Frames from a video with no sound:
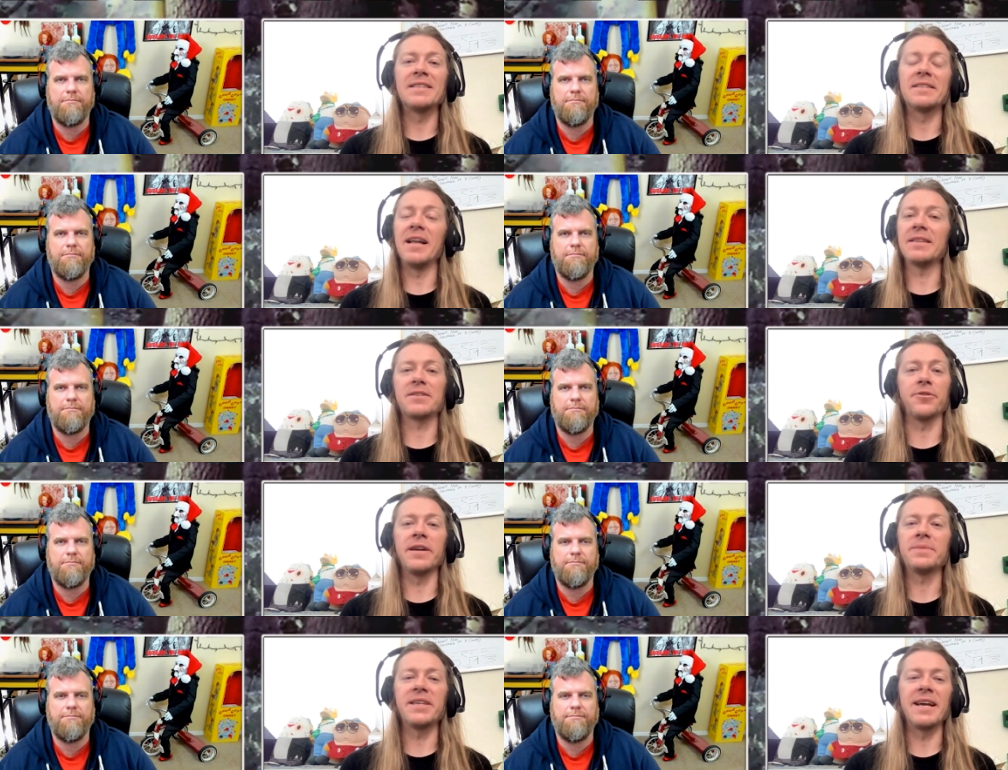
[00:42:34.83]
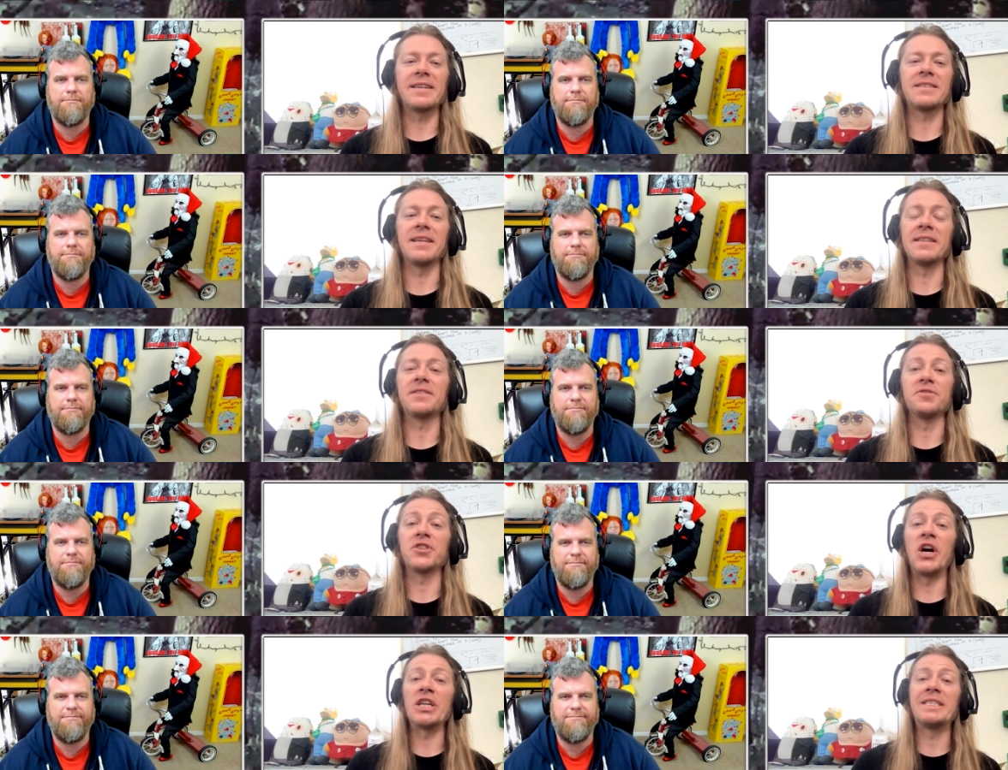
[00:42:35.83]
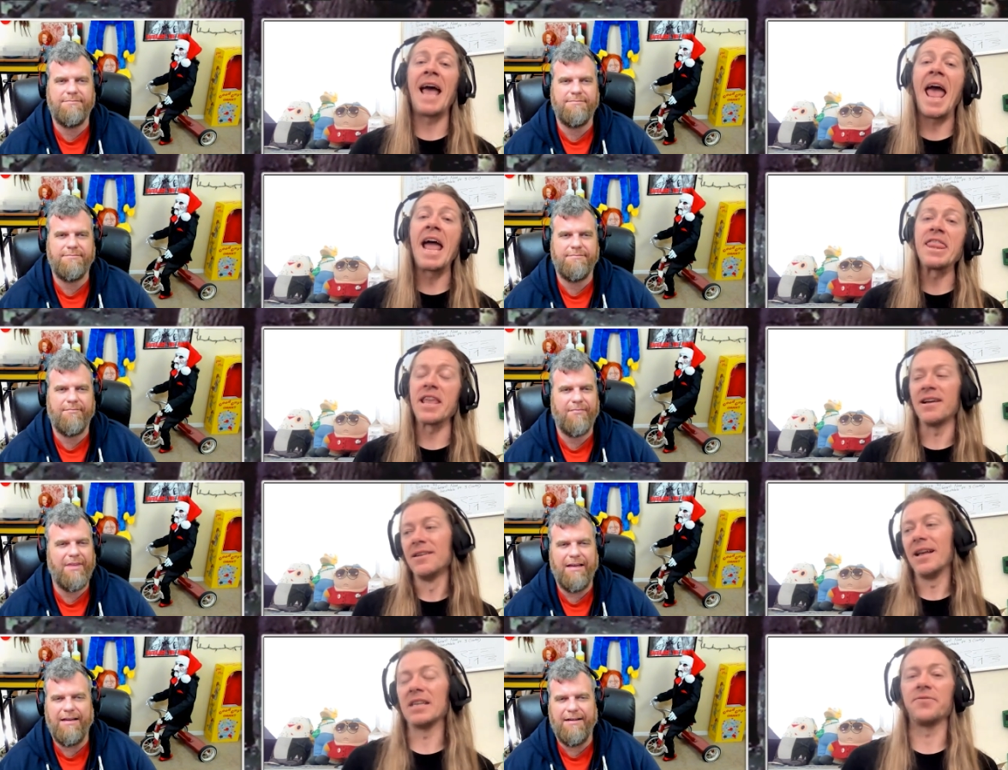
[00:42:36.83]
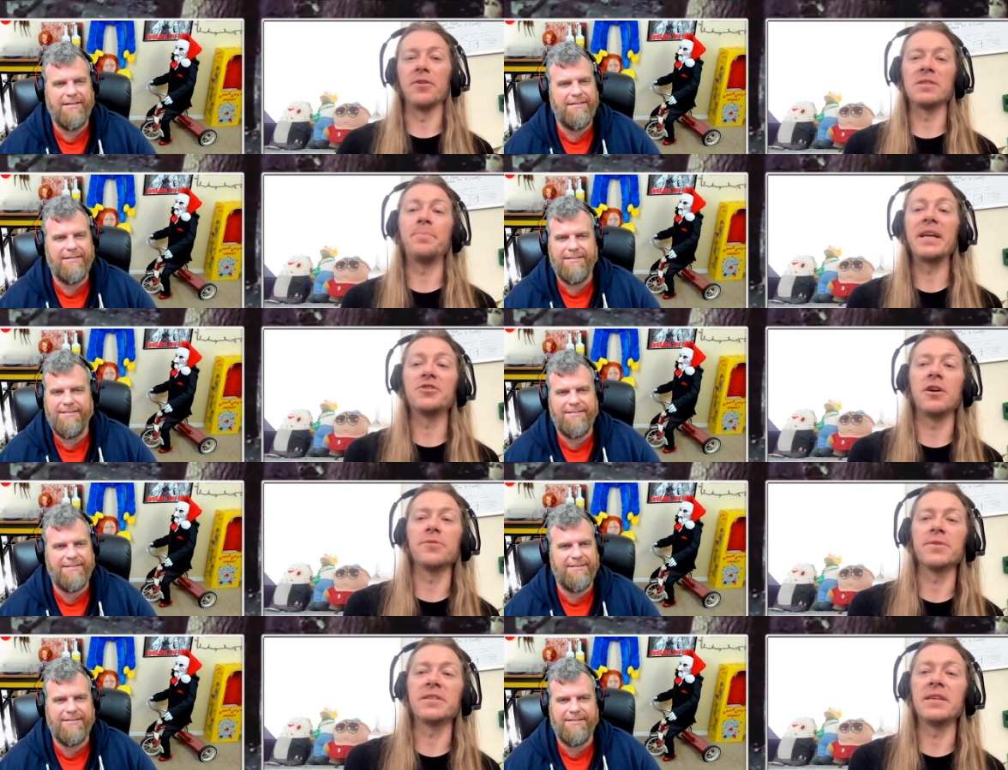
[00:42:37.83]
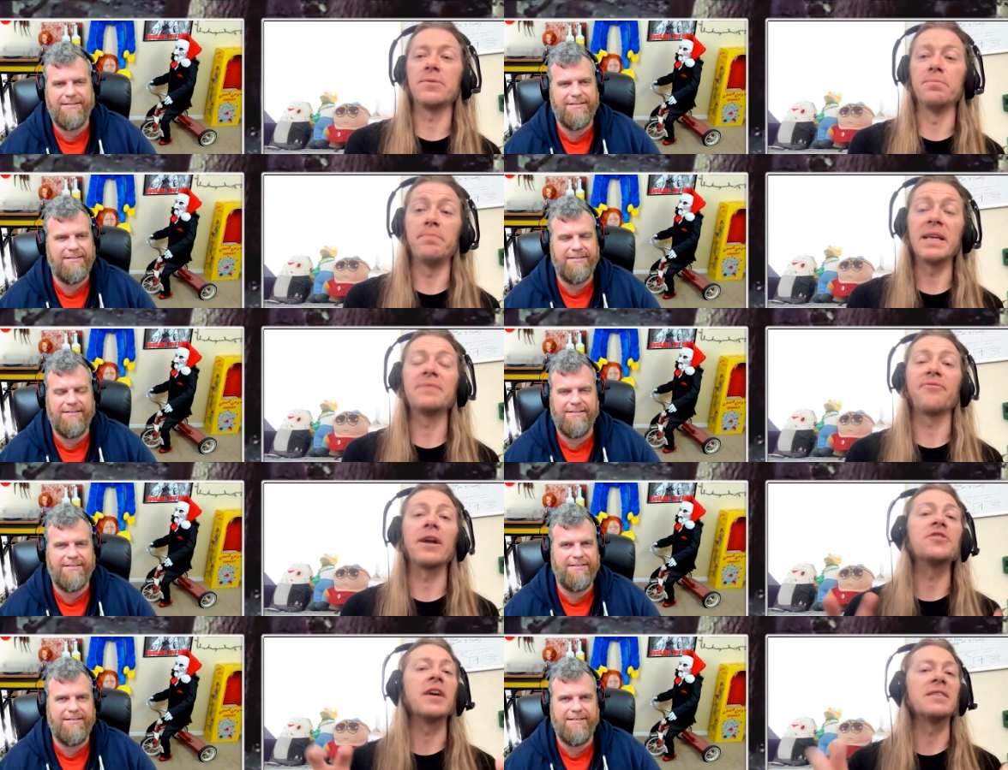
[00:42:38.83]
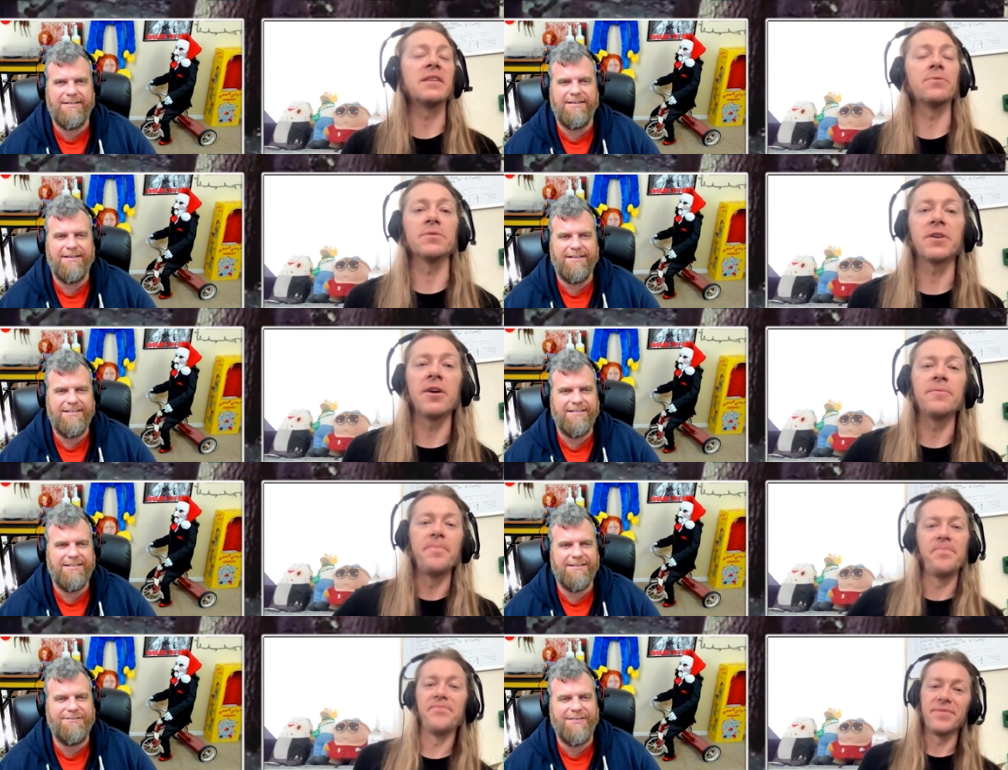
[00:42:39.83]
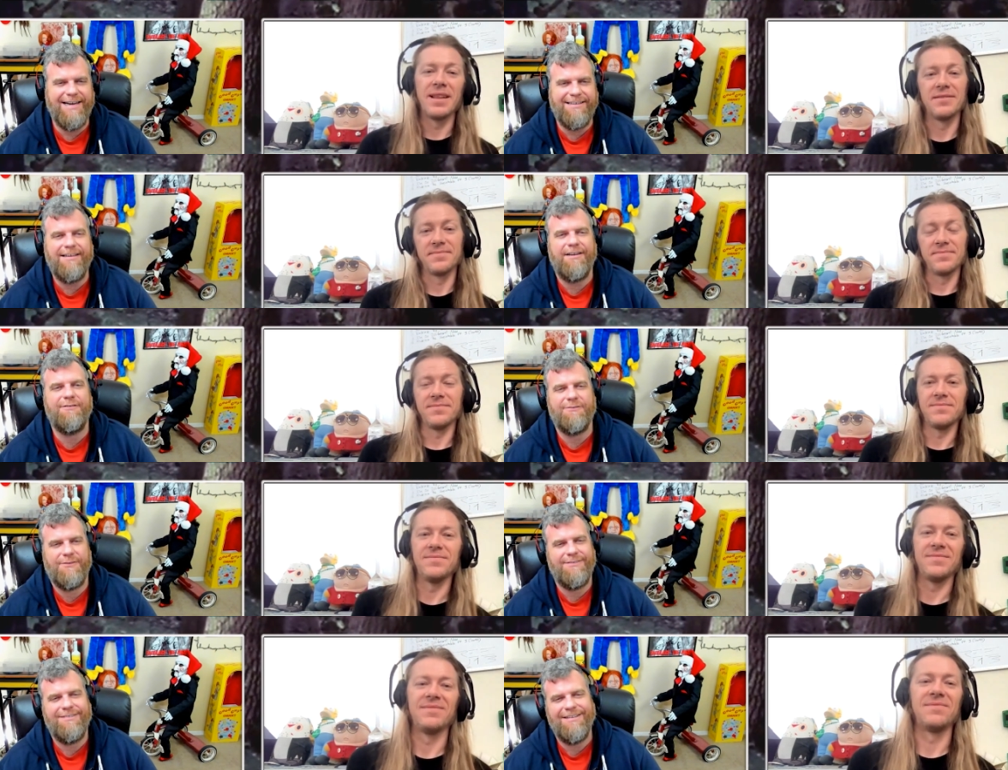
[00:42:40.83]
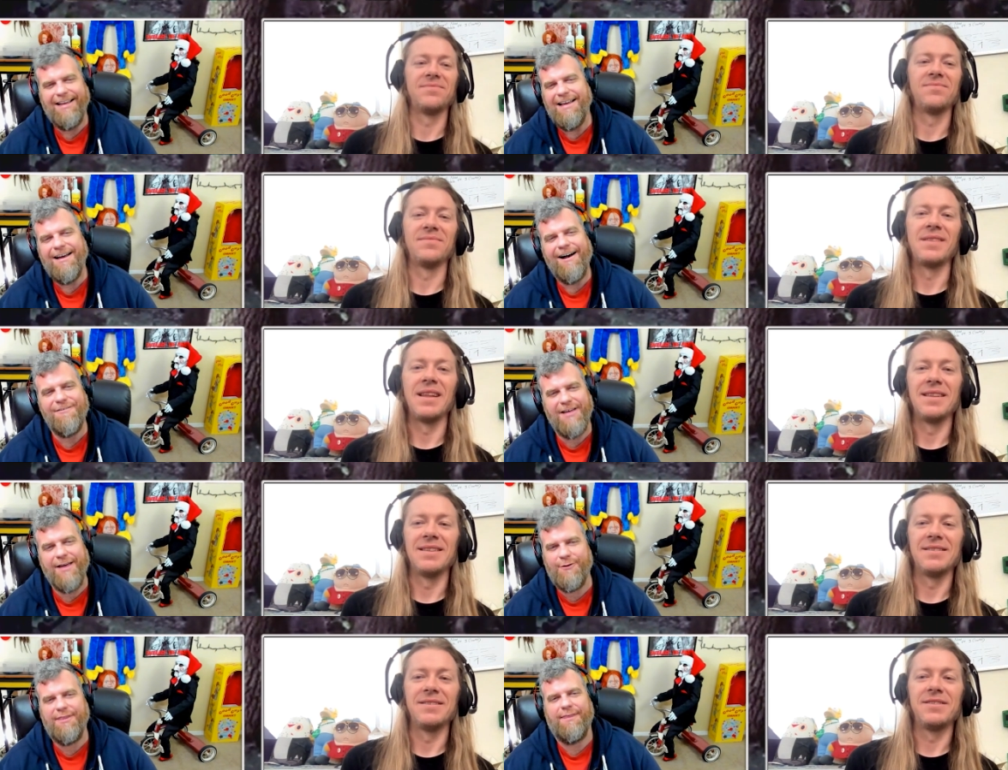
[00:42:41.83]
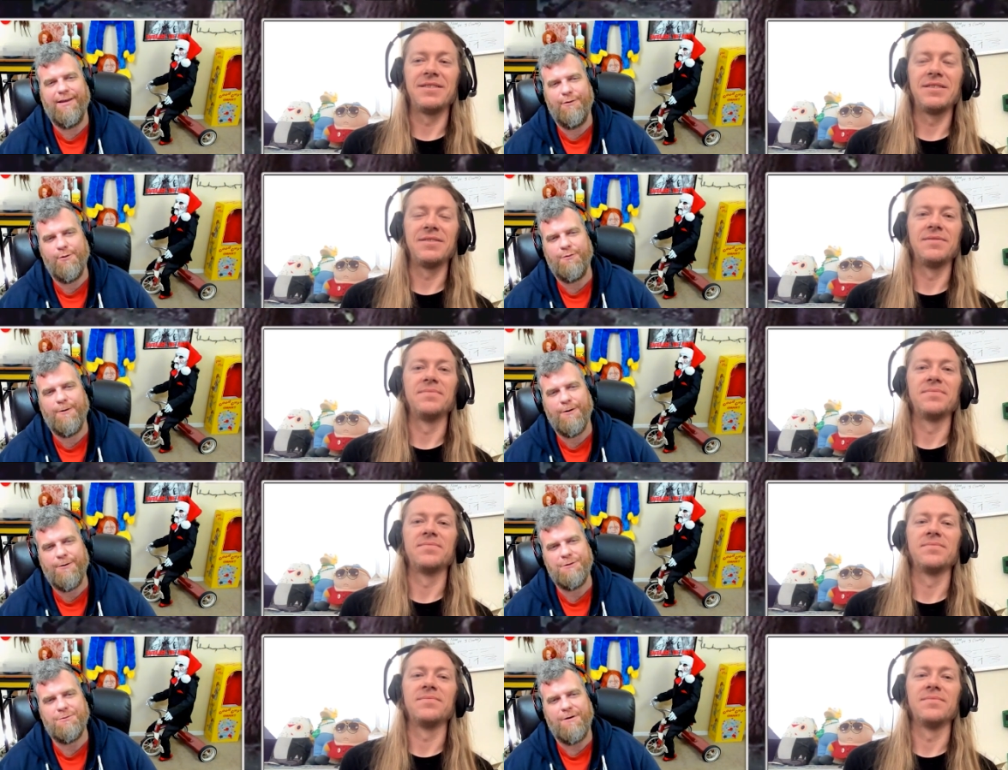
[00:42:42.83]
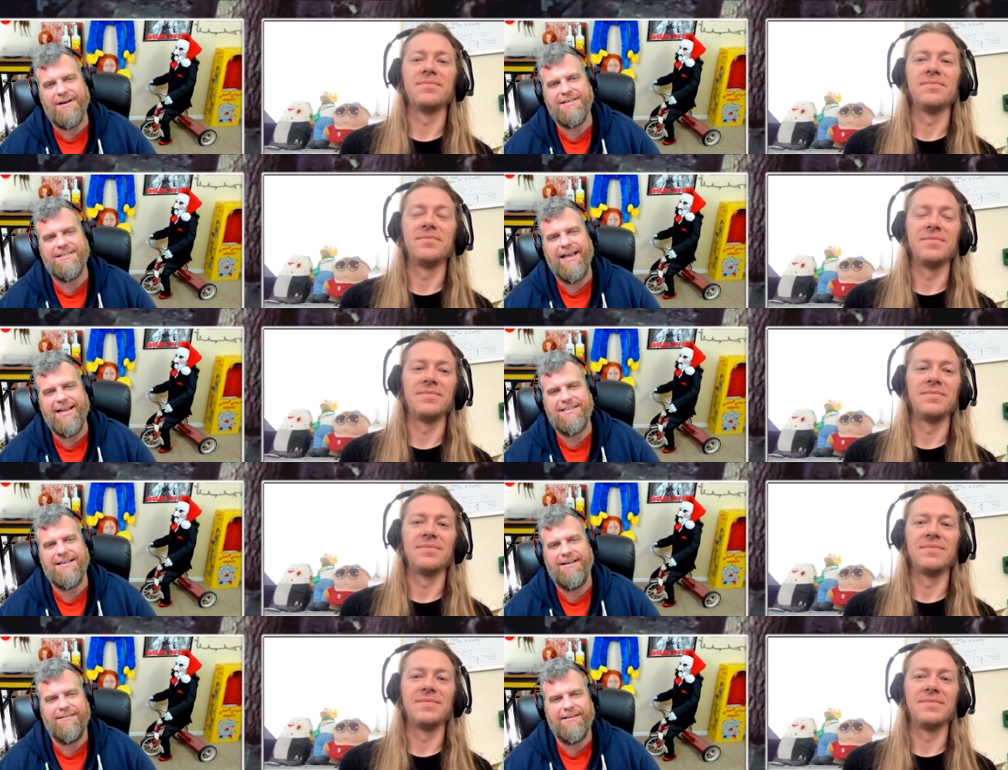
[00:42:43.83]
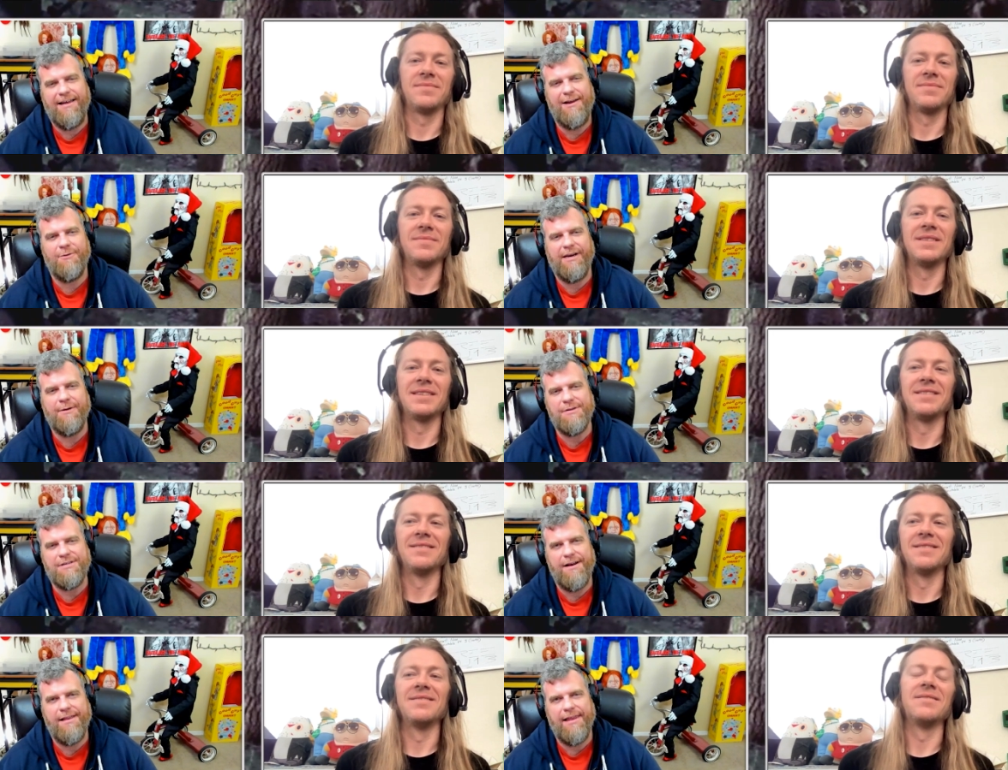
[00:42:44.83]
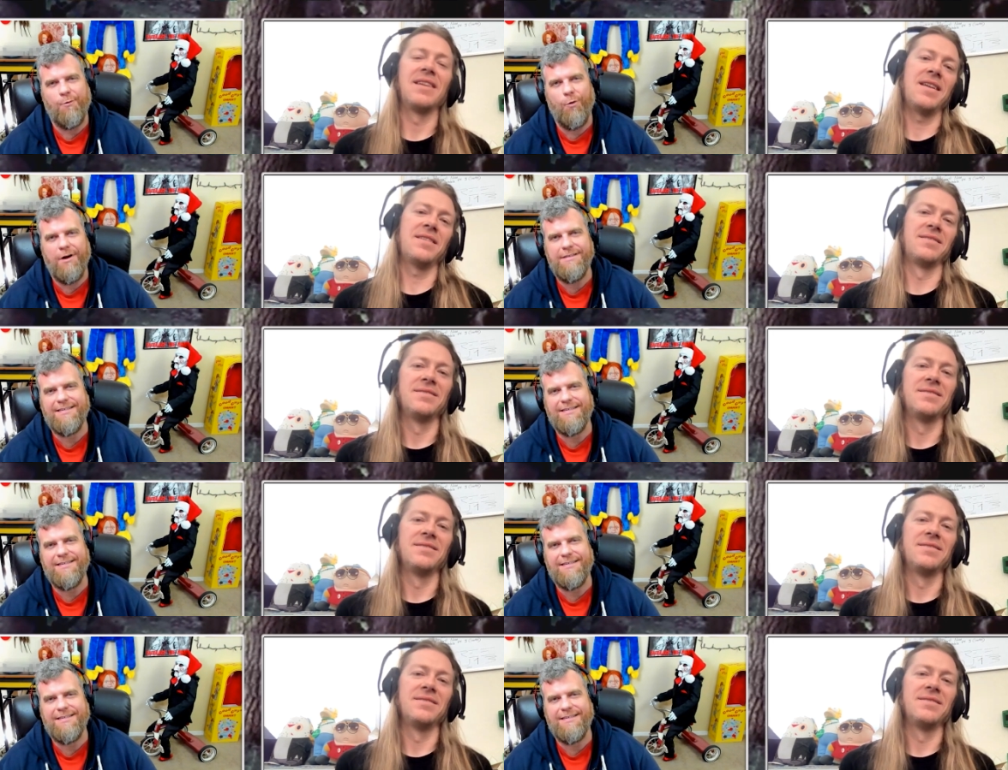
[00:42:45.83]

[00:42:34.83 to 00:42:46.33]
Speaker 1: it's not Scream six, it's Saw ten as far as big genre sequ- big franchise sequels go.
Speaker 2: The fact that you, of everything, you refer to Chris Rock as the S N L guy when he was on it like one